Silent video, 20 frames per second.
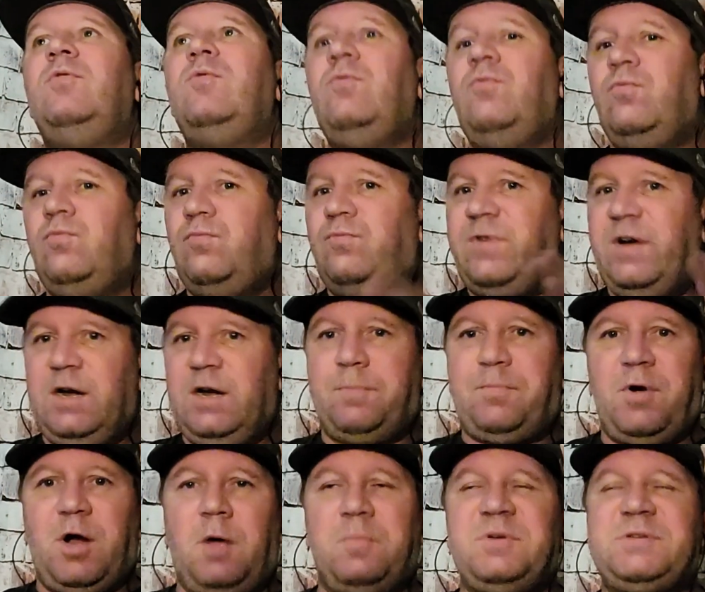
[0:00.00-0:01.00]
Very
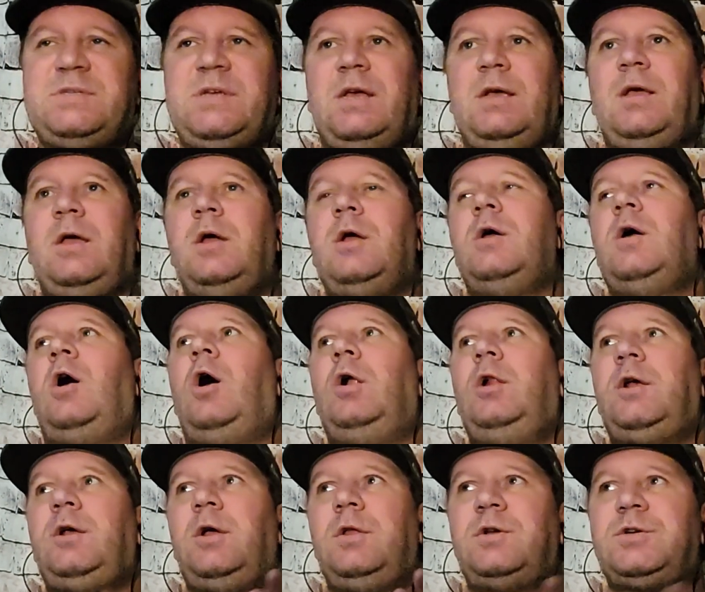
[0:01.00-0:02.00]
promising.
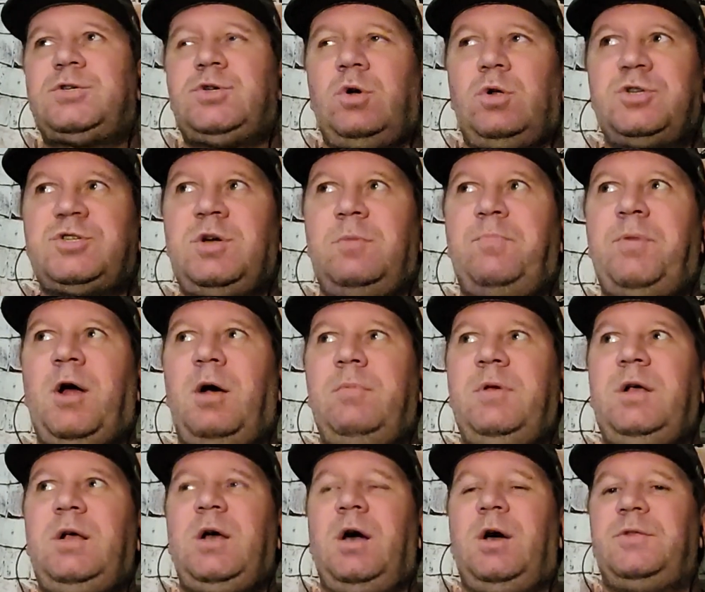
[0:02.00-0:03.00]
Ole Gunnar Solskjaer
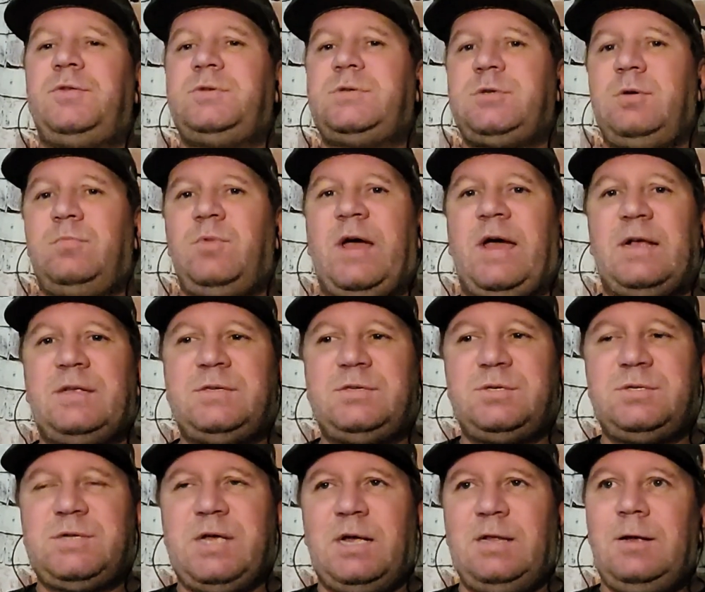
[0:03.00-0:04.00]
probably got some
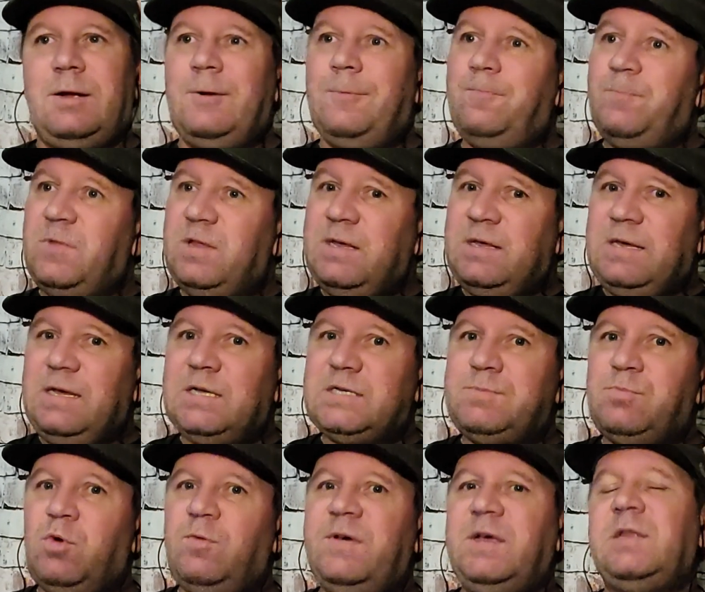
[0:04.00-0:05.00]
answers that he's
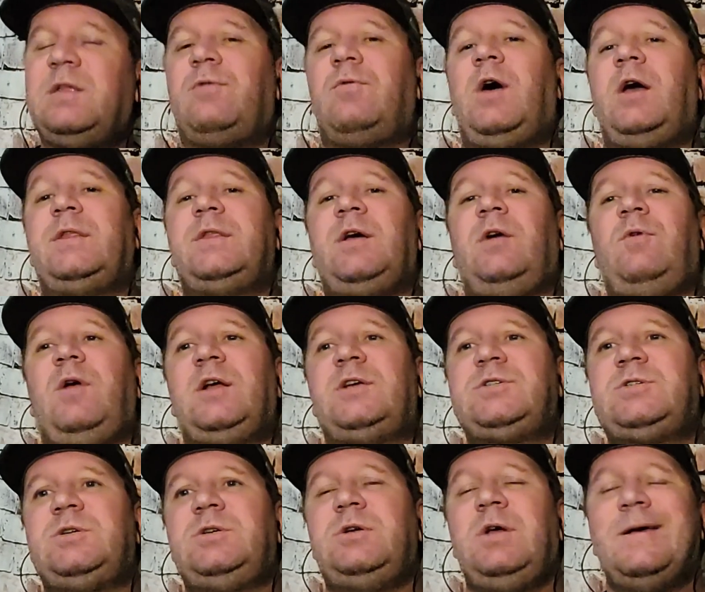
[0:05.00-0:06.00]
moving in the right
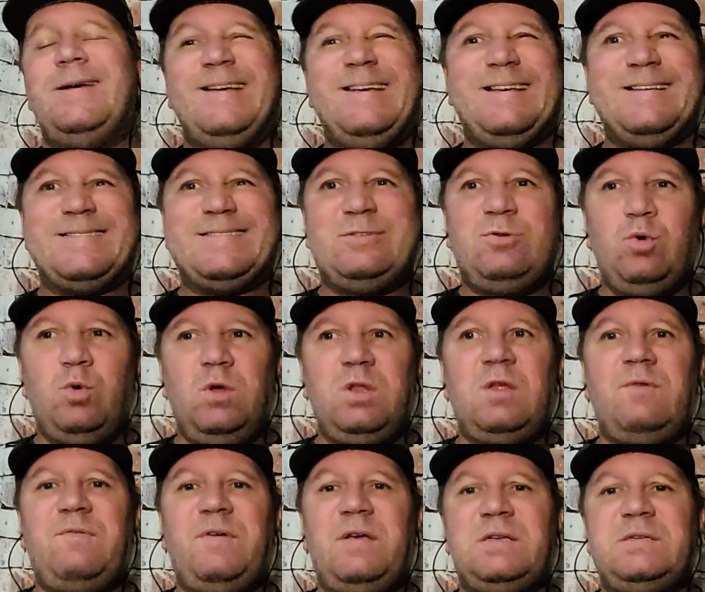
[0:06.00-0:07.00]
direction. He's doing
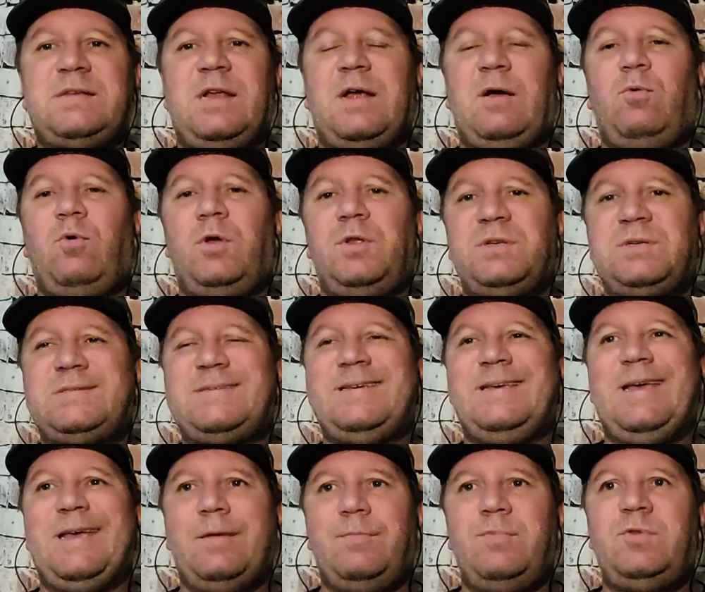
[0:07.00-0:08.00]
the things that I want to
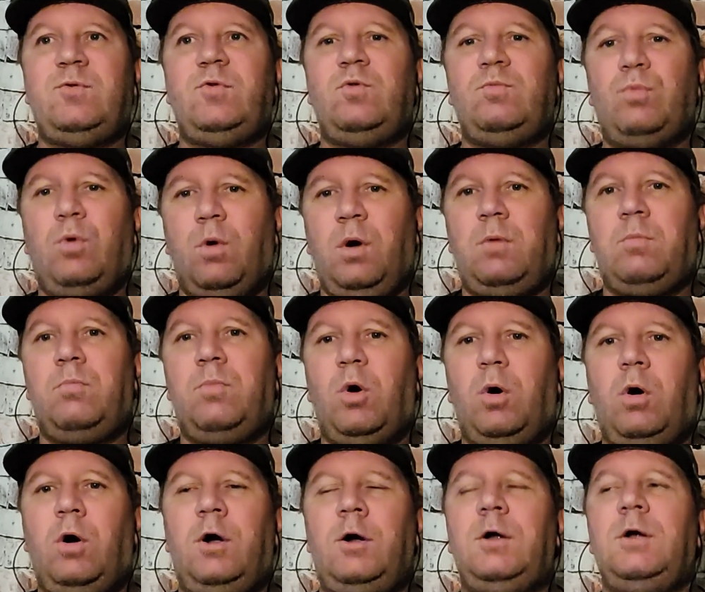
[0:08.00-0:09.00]
see him do more and
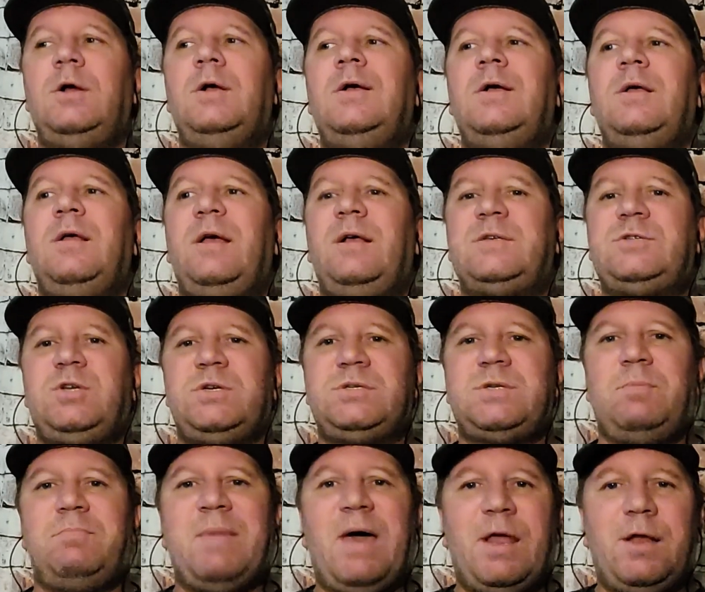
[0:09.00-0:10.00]
more. It's just
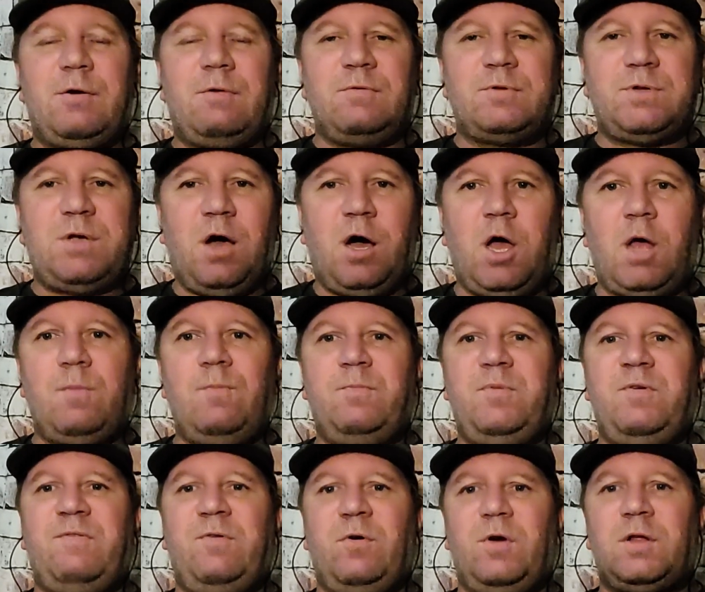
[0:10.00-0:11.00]
a matter of time
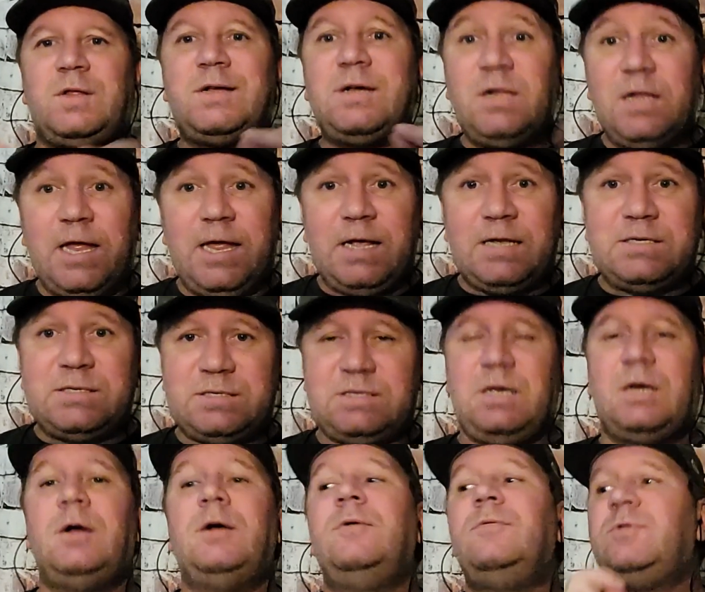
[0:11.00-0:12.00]
before it clicks.
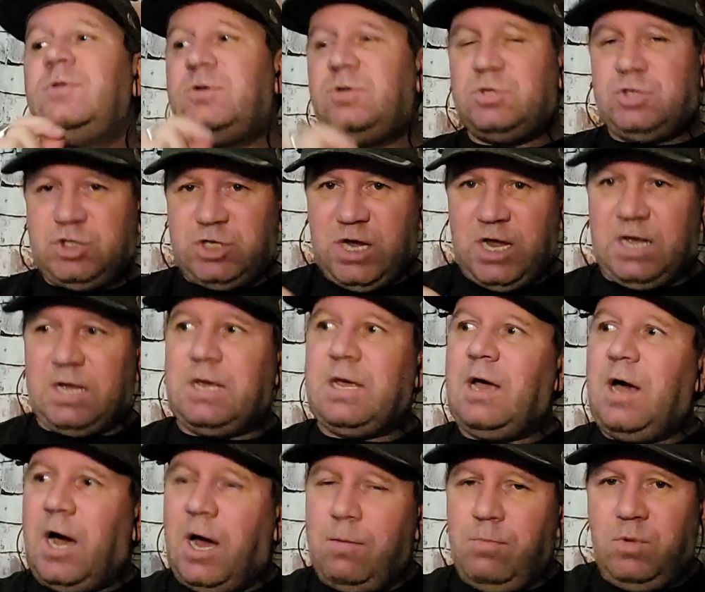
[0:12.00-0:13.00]
Check.
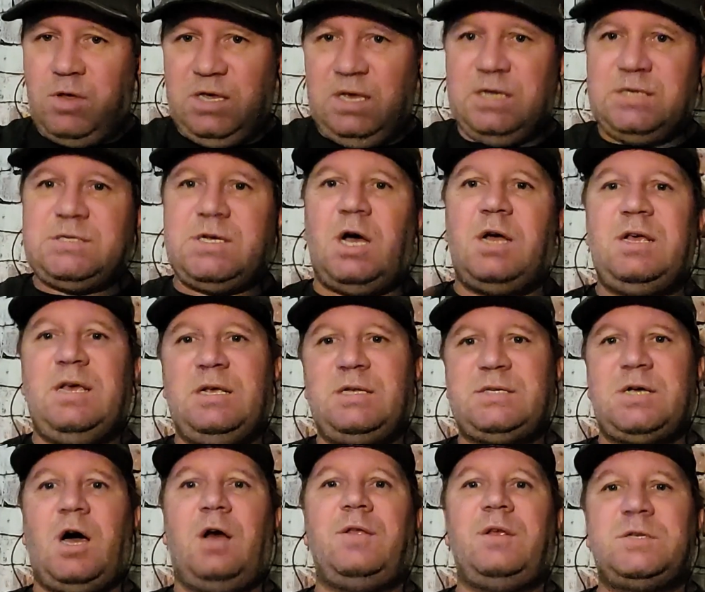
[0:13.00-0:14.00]
He's
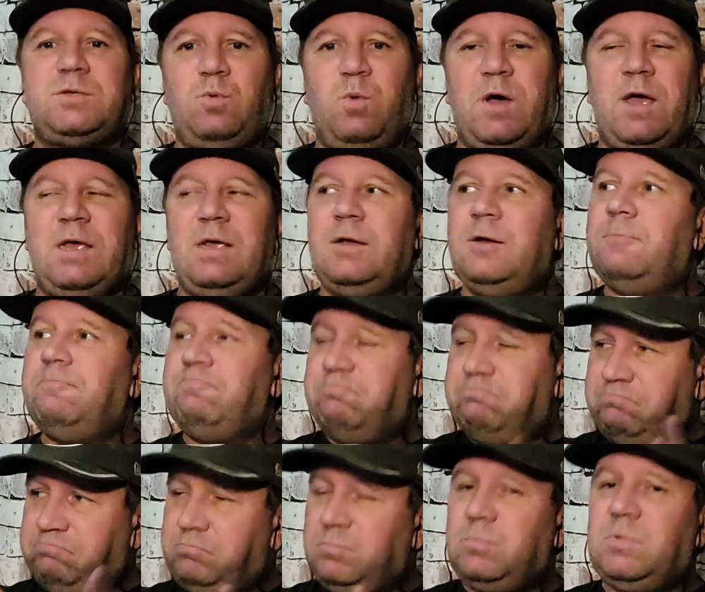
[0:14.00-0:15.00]
on its way.
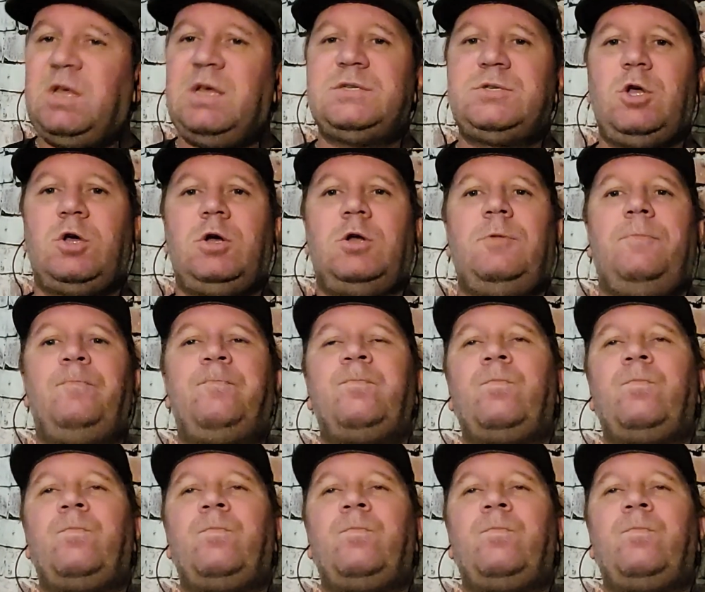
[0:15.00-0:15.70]
He's good.